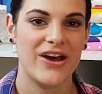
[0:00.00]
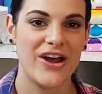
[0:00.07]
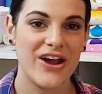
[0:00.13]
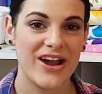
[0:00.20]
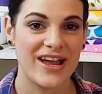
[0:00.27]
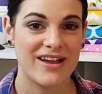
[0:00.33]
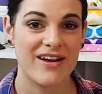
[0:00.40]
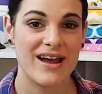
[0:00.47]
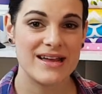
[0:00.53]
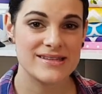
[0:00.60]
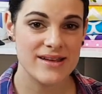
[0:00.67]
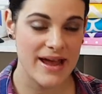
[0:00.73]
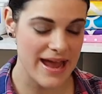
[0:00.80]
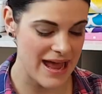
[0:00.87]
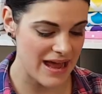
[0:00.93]
Alright guys,
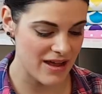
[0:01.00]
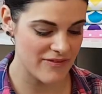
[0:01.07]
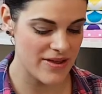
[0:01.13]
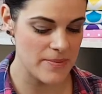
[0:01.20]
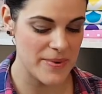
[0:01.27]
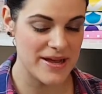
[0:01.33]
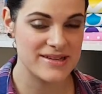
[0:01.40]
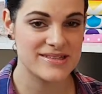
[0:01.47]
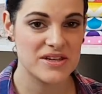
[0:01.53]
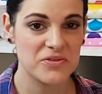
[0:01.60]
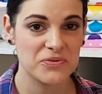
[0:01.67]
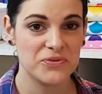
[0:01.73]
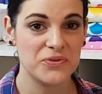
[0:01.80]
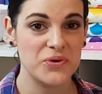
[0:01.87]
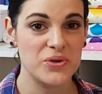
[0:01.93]
I have a
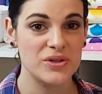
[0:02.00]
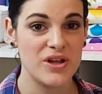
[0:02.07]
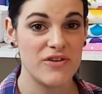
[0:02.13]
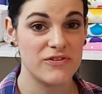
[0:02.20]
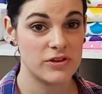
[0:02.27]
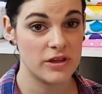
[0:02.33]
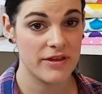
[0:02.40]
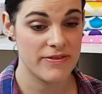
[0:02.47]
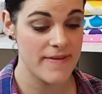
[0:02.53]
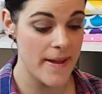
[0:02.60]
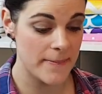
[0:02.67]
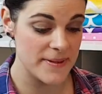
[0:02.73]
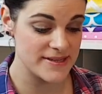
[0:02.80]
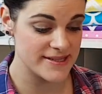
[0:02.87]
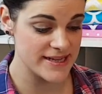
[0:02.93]
basket full of cloth
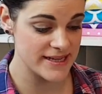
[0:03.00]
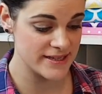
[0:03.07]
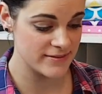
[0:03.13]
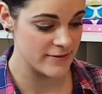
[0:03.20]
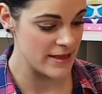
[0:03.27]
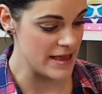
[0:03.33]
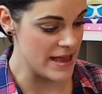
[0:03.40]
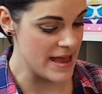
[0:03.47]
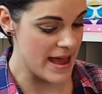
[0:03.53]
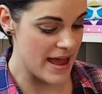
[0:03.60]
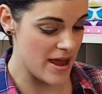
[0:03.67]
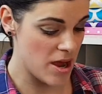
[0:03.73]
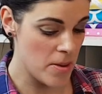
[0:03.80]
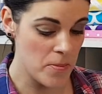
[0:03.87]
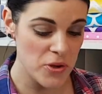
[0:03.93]
nappies here,
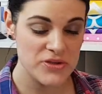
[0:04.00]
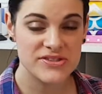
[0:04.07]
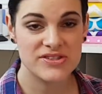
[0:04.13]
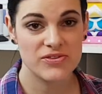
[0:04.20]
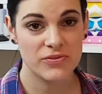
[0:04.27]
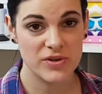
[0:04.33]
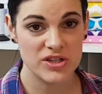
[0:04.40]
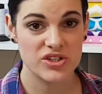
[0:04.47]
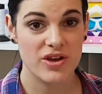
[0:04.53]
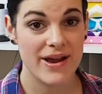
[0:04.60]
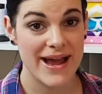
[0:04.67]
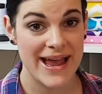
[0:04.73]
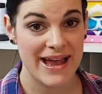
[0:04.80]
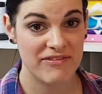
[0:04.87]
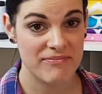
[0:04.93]
most of which
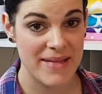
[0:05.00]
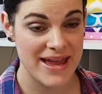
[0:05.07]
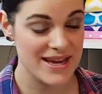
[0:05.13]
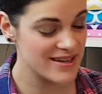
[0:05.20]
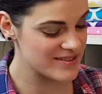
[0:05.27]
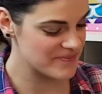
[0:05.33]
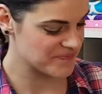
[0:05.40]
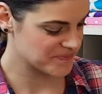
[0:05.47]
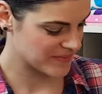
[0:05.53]
I have made.